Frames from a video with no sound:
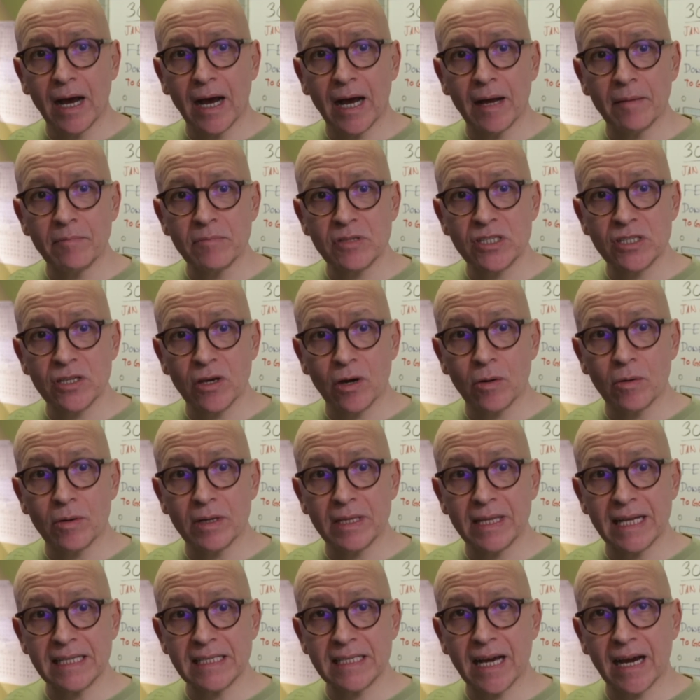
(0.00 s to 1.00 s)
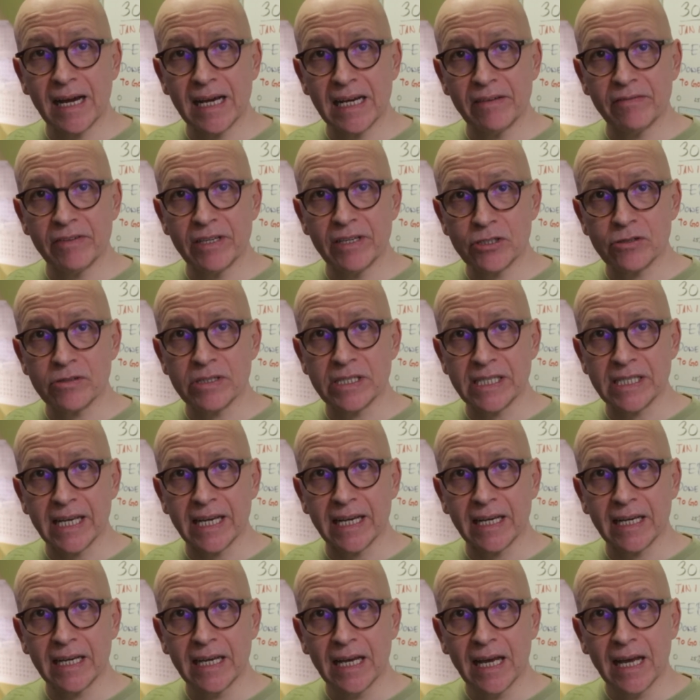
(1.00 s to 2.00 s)
So that's kind of
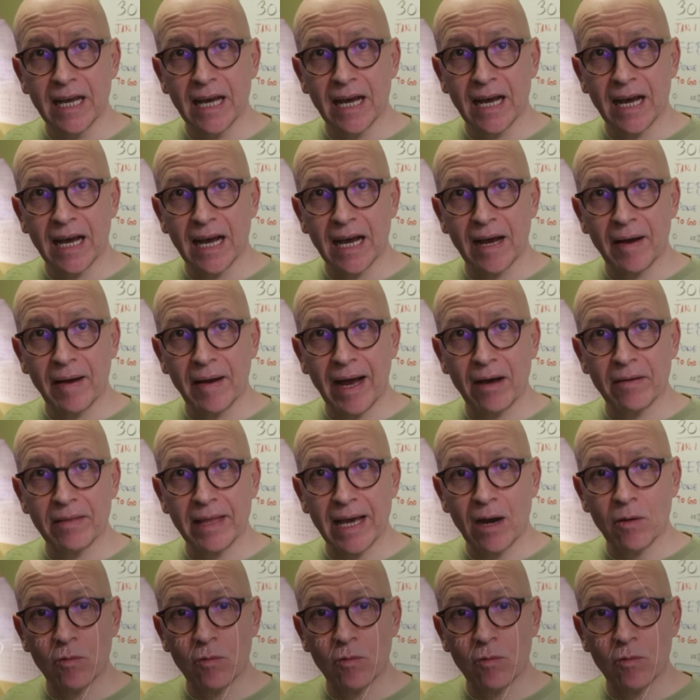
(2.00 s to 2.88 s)
interesting how that